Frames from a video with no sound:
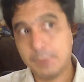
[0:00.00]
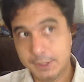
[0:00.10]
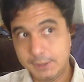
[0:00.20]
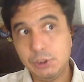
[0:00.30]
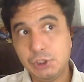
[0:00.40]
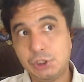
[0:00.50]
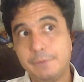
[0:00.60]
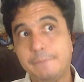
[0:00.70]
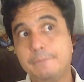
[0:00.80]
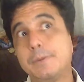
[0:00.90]
bunch
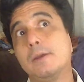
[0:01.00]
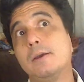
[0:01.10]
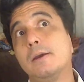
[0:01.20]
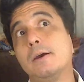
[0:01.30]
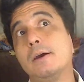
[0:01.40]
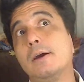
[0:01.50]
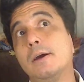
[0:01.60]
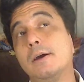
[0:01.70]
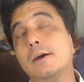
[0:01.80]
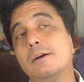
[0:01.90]

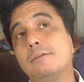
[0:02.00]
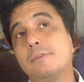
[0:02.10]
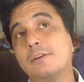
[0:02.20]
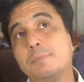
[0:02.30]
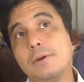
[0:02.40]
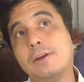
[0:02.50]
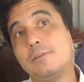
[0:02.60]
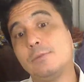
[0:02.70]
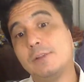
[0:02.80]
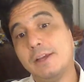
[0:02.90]
of experience
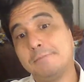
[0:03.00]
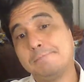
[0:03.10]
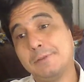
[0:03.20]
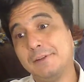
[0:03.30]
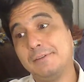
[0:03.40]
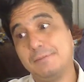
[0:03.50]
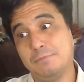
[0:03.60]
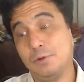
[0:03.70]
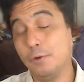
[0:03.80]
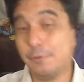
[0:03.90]
with it, but
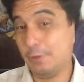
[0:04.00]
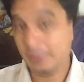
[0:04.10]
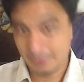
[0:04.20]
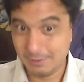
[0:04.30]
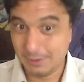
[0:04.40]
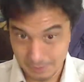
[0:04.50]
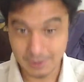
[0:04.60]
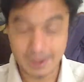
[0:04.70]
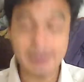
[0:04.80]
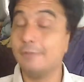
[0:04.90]
those with a
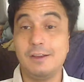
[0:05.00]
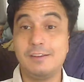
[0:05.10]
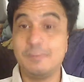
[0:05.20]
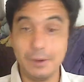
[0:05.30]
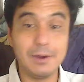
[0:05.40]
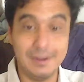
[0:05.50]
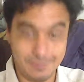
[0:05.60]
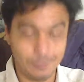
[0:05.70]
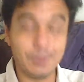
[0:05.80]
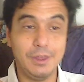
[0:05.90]
lot of experience
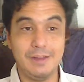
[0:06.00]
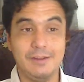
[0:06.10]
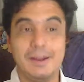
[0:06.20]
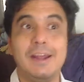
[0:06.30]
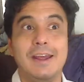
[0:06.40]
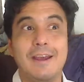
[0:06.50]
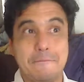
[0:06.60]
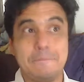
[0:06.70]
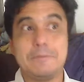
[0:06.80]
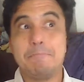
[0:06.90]
with it
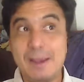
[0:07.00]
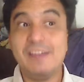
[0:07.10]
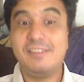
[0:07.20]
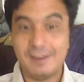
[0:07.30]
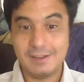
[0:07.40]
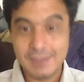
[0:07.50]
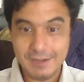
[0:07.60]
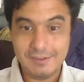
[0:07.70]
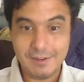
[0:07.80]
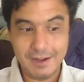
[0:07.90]
basically
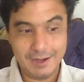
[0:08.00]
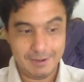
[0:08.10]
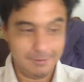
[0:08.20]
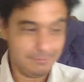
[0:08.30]
say,